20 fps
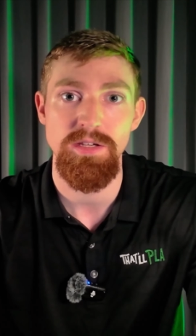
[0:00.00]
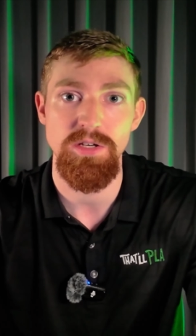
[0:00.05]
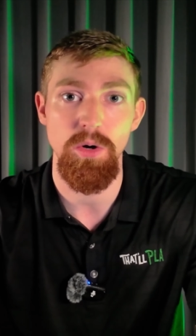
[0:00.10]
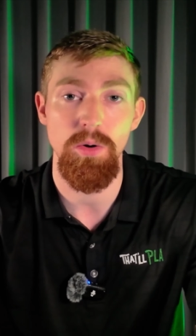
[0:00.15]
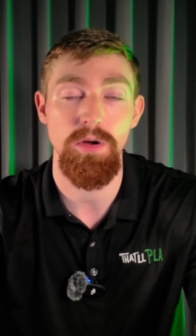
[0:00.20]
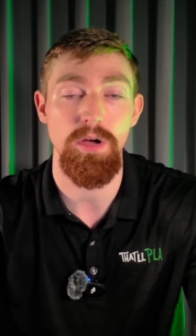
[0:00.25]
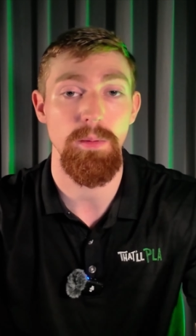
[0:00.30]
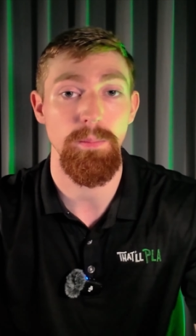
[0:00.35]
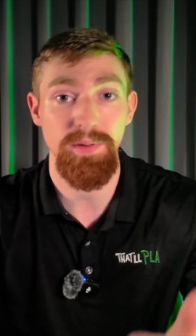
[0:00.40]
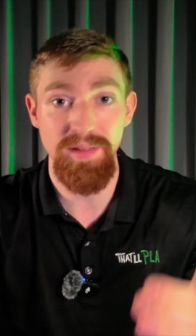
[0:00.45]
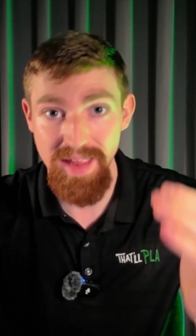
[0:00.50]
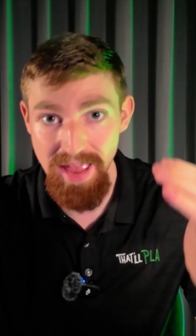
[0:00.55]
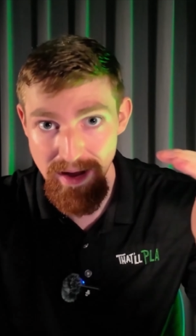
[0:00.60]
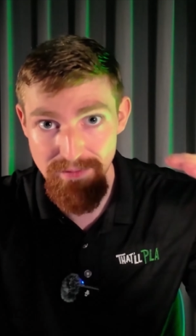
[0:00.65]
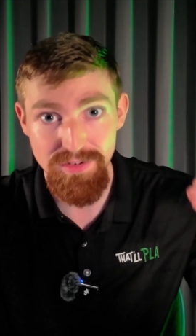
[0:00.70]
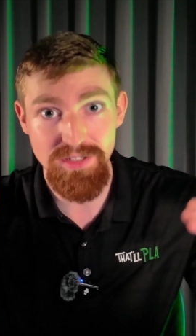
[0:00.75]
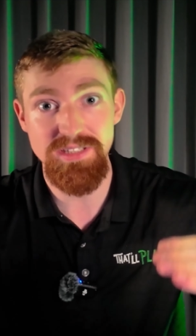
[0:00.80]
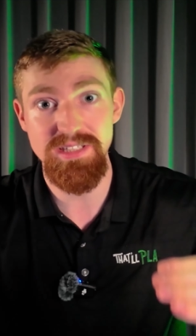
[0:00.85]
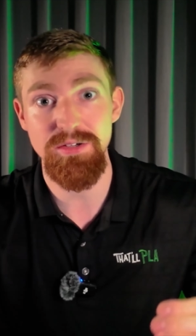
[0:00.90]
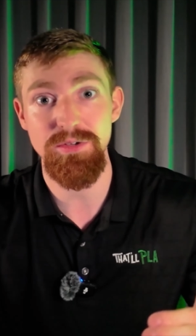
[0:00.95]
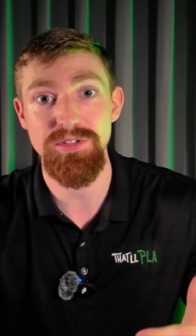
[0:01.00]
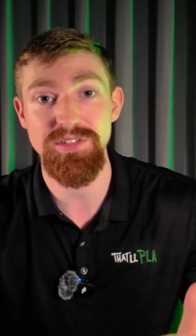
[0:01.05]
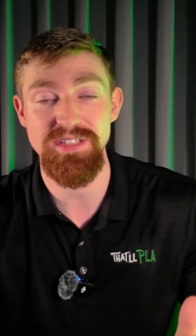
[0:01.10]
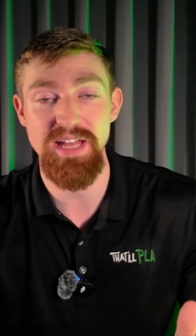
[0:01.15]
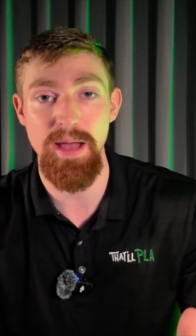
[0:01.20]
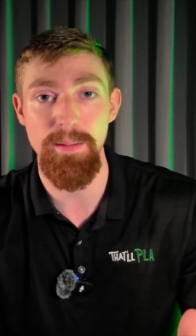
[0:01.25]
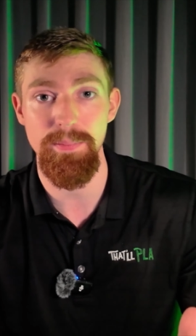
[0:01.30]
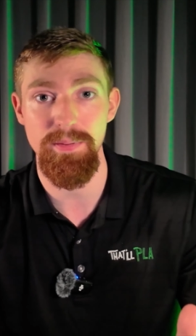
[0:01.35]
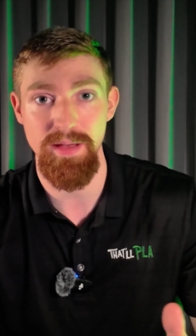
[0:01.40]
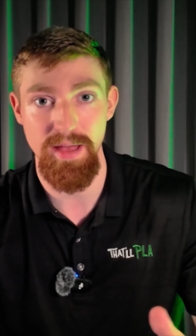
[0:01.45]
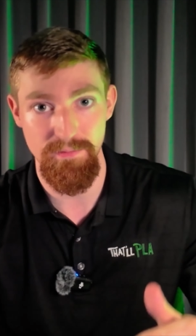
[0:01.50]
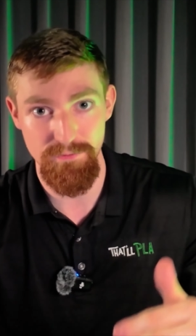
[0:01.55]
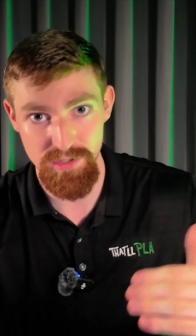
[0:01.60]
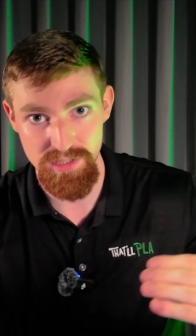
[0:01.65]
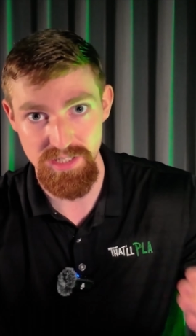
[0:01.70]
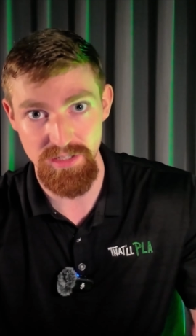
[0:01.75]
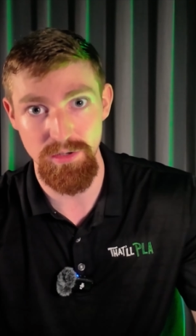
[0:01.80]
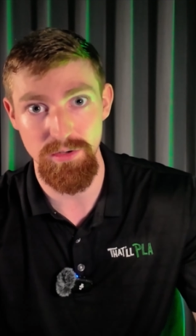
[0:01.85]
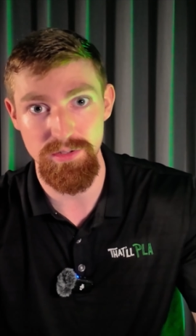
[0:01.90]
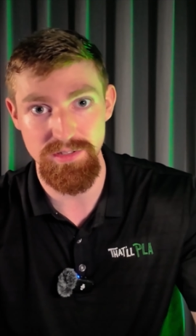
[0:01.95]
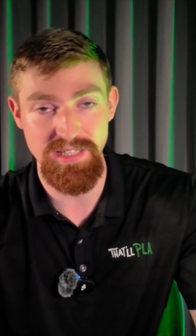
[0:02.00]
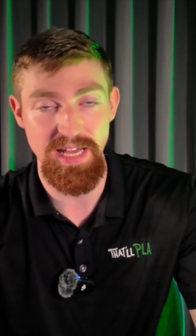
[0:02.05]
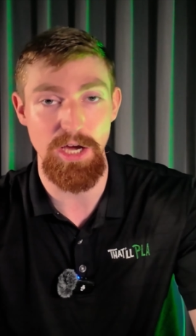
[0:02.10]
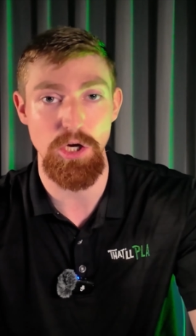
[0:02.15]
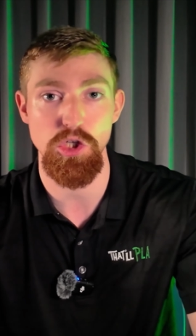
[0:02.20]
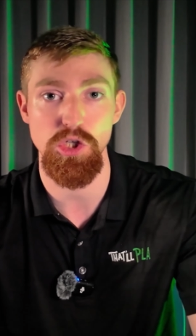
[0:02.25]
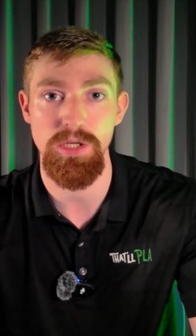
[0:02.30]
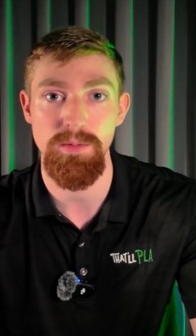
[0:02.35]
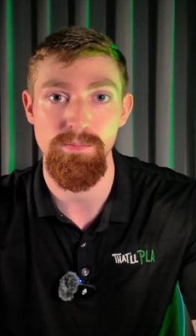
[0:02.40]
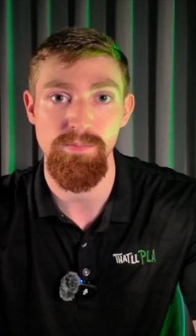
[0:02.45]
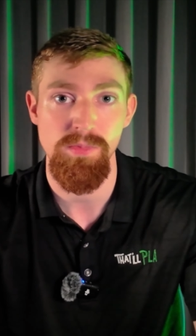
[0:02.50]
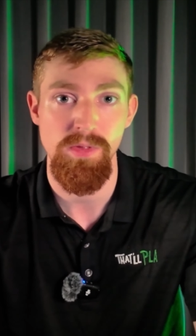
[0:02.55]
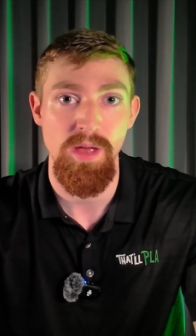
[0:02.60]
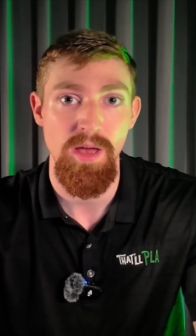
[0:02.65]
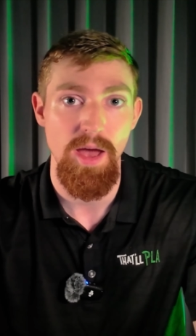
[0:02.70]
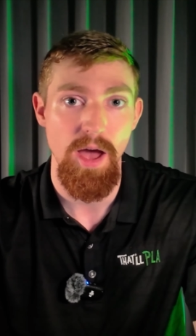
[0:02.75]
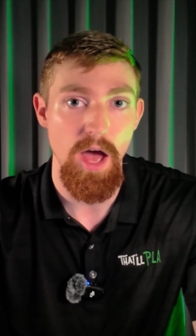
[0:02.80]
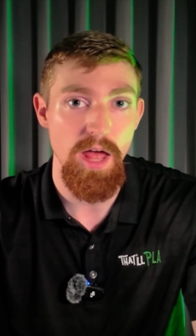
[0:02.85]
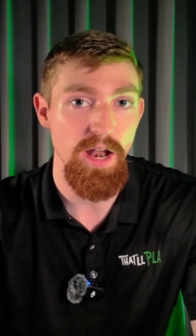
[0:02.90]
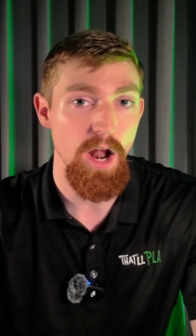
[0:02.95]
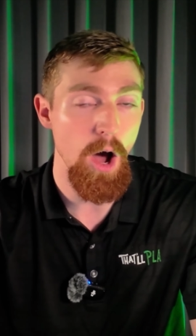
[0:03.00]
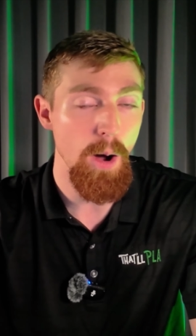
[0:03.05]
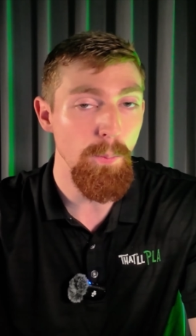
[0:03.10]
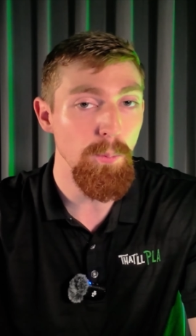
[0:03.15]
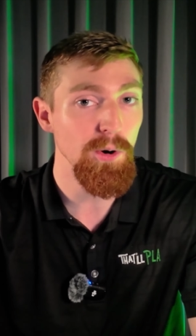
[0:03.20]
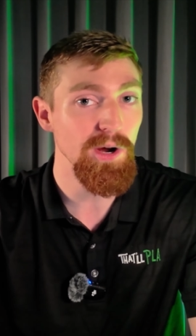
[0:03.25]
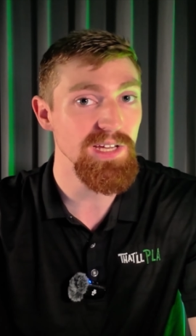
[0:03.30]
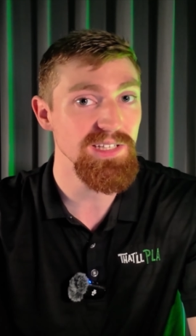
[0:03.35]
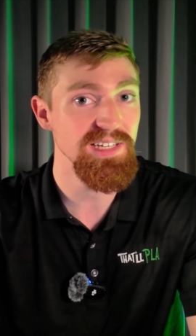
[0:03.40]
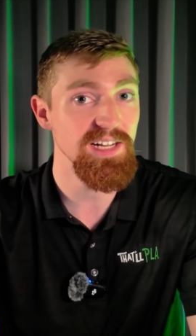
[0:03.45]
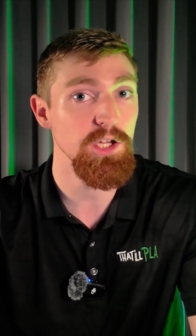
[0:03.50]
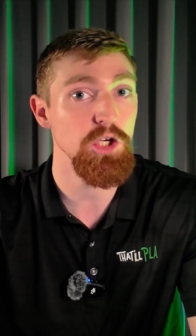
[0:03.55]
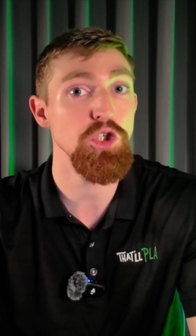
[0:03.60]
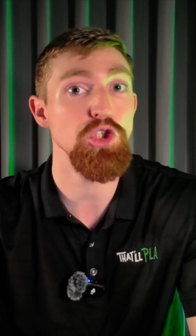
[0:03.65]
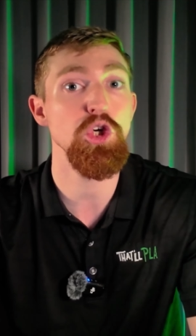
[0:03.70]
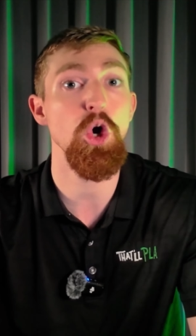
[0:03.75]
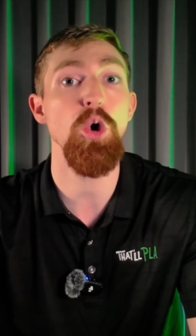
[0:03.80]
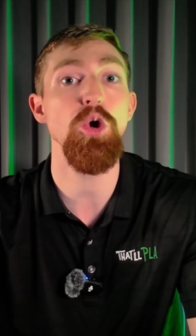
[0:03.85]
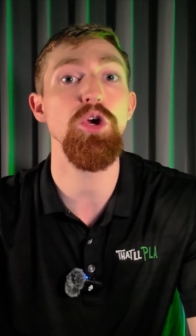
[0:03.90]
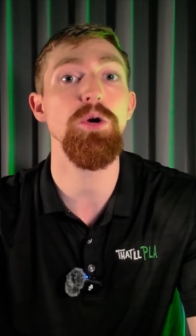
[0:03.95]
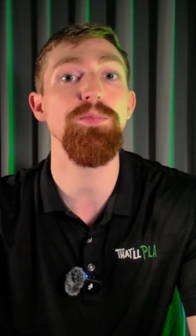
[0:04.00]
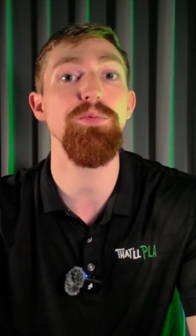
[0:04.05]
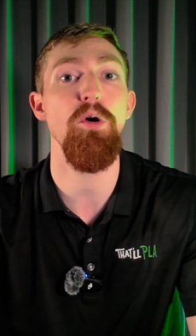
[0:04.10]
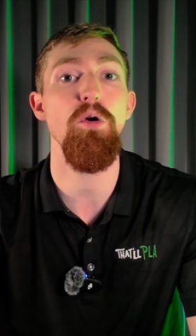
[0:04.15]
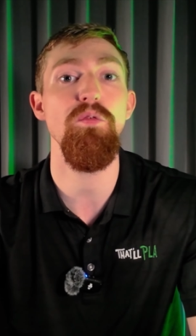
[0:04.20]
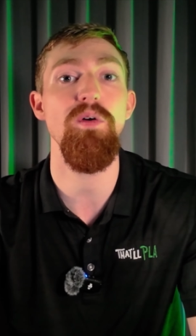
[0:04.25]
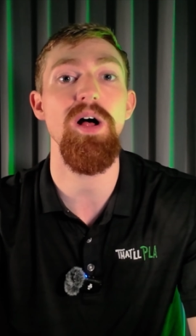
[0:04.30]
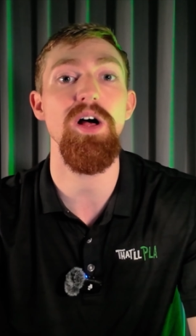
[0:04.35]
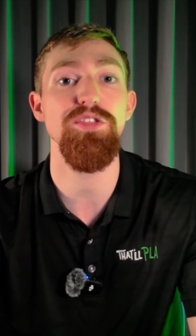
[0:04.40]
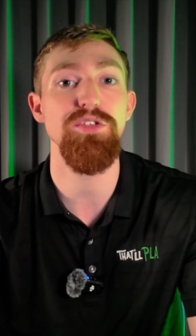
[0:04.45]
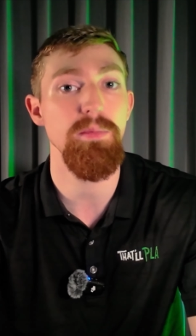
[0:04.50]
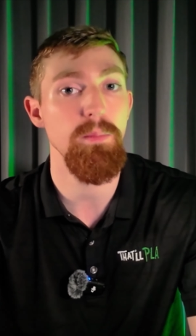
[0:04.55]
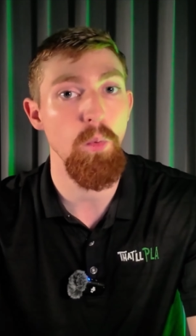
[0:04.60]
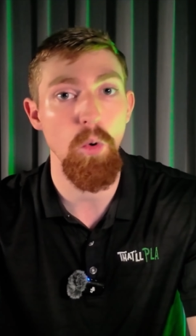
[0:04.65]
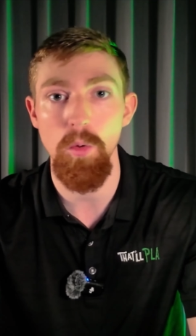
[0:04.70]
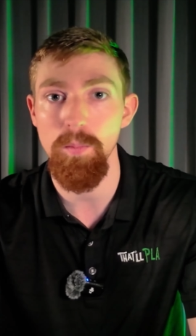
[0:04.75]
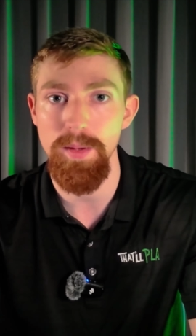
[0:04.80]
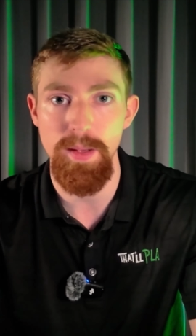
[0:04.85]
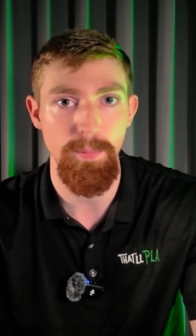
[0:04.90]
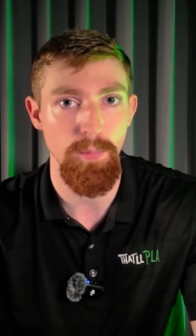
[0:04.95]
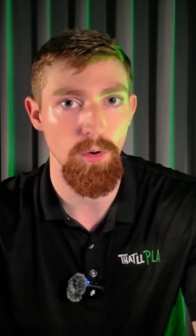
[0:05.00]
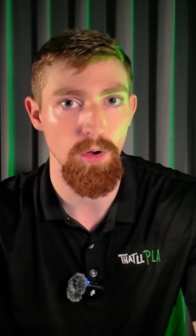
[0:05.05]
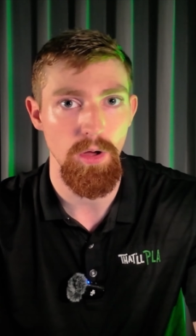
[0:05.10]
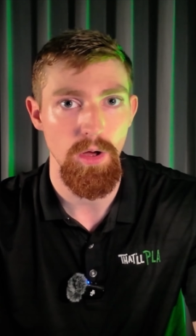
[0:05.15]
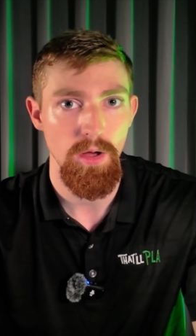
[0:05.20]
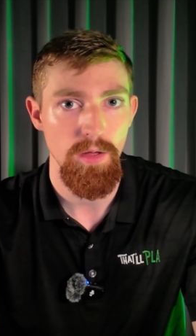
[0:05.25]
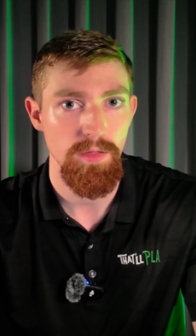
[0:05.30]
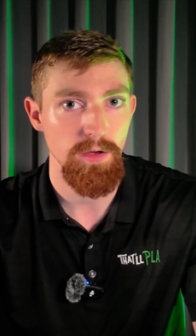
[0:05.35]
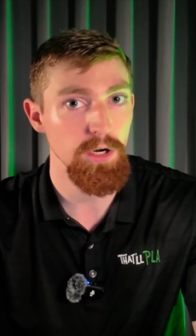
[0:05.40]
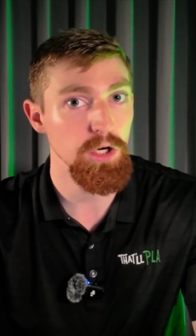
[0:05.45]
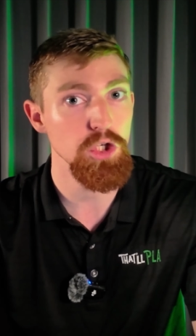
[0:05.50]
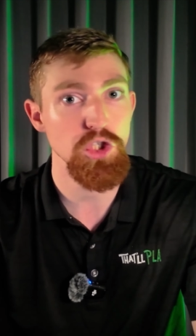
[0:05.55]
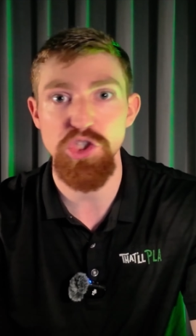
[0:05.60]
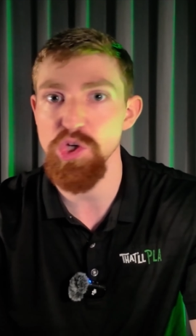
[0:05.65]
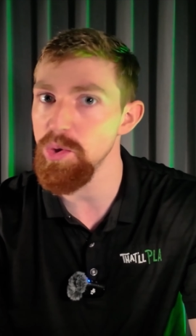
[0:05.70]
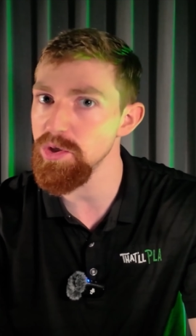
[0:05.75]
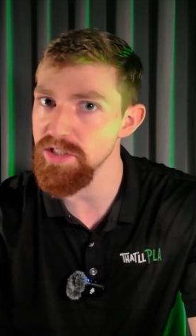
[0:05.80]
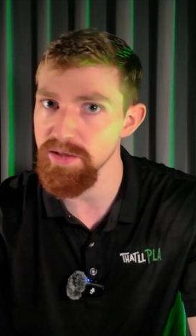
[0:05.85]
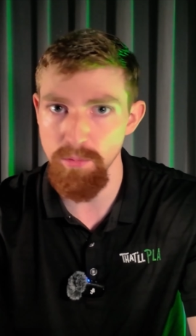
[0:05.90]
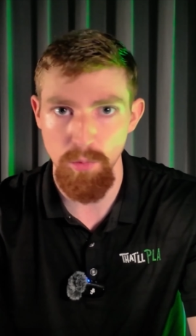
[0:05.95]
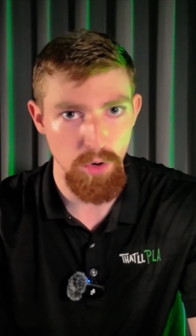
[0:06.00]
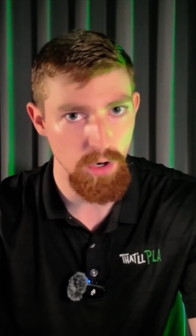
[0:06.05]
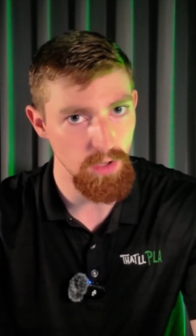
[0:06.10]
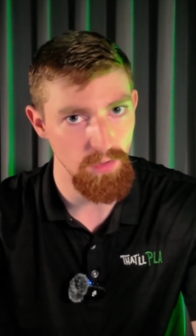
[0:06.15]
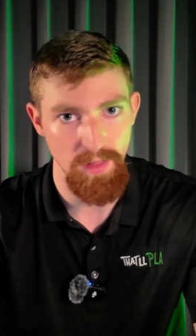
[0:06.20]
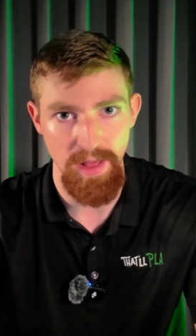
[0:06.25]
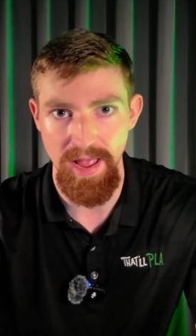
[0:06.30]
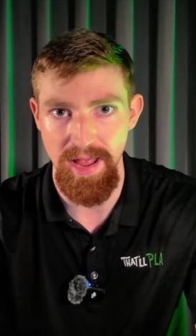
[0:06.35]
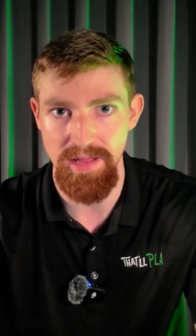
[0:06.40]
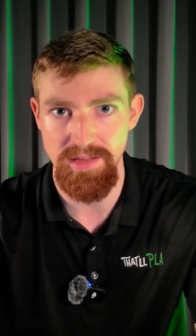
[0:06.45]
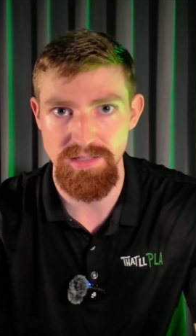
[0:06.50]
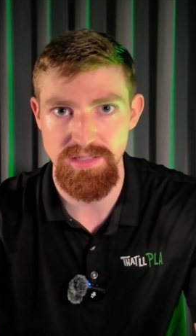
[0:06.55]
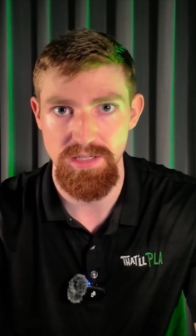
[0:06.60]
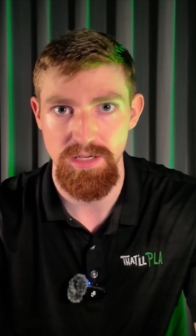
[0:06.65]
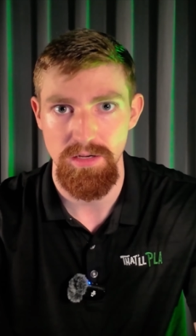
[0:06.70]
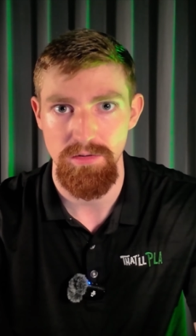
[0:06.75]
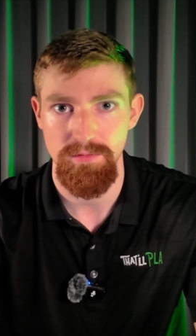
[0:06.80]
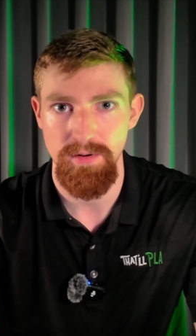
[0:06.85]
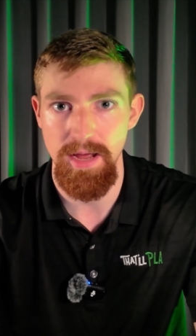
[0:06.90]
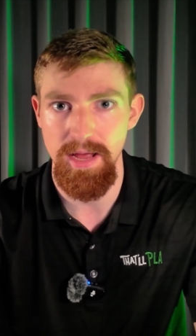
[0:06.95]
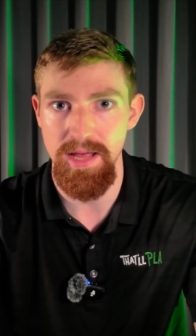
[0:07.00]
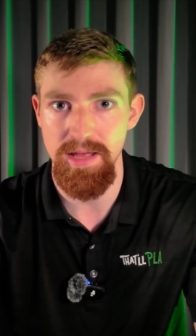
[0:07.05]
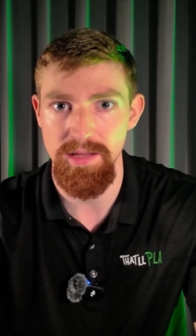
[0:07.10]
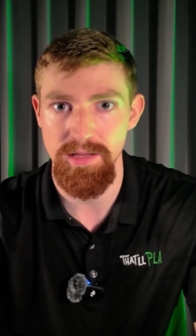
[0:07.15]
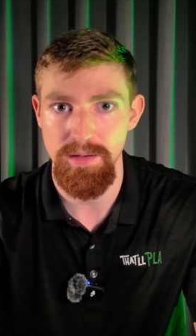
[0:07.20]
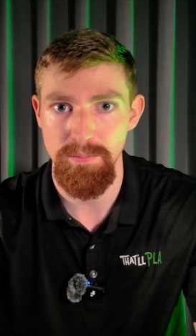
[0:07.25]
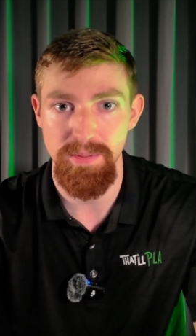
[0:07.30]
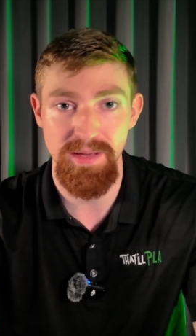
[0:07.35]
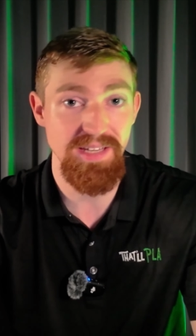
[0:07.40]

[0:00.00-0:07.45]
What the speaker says: So complete every single step, every single section, and Upwork is gonna show your profile to more people. They're gonna show it to more clients, right?